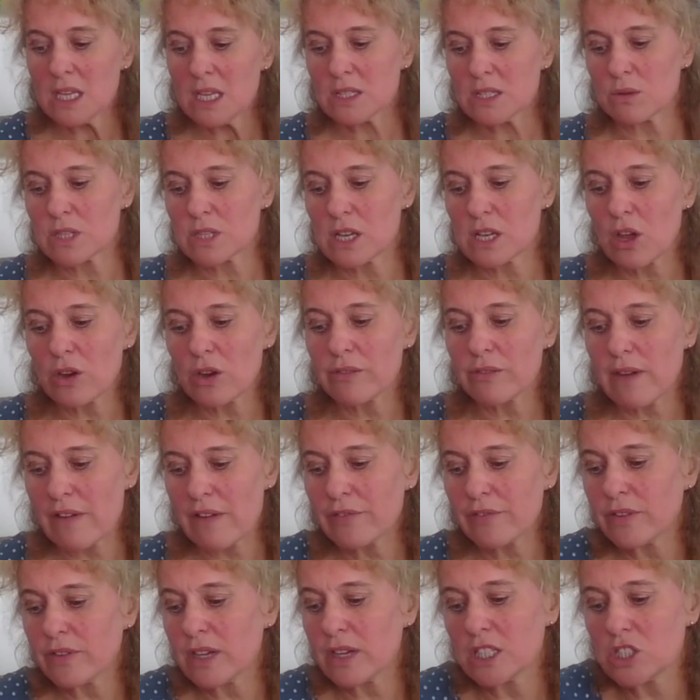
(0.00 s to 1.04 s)
So it was a lot of
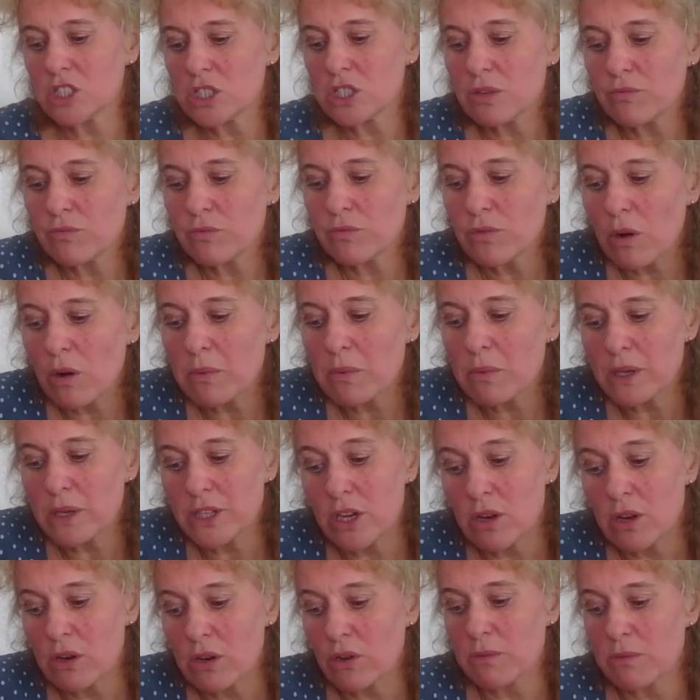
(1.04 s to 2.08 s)
effort. Robert
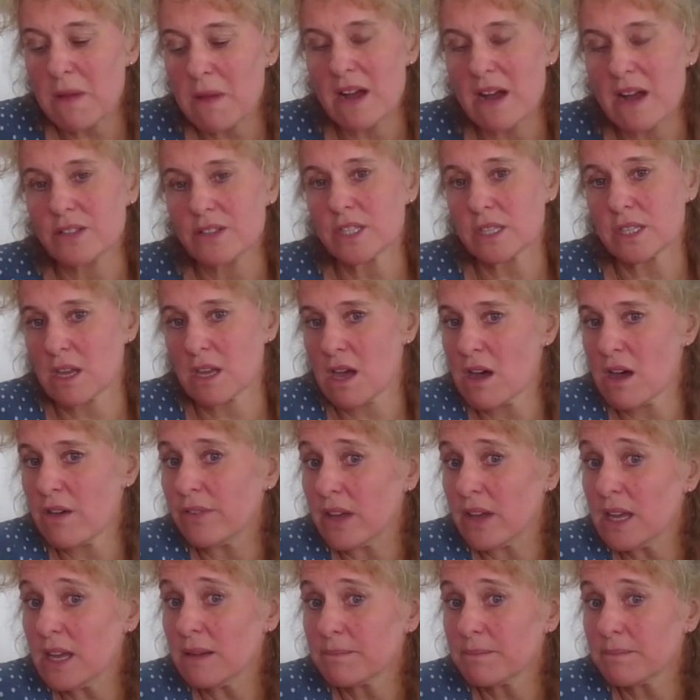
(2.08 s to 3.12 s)
knew a lot about
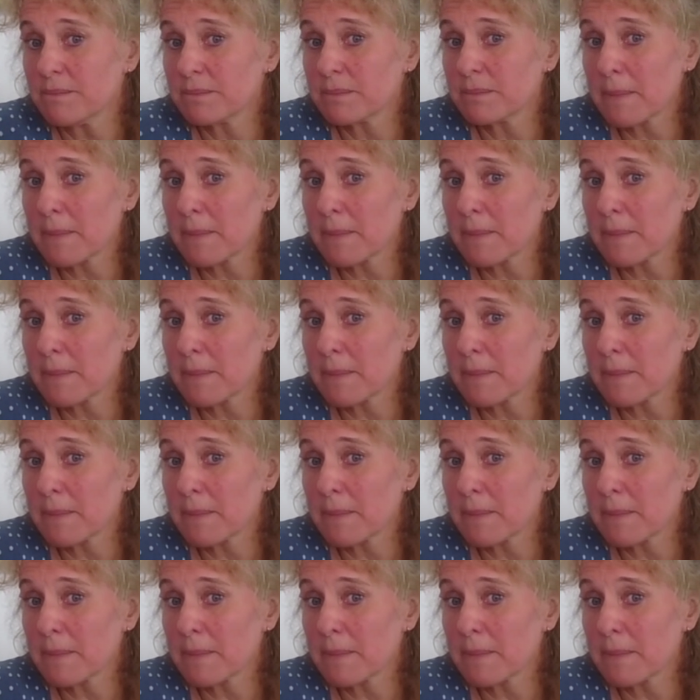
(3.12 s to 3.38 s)
scurvy.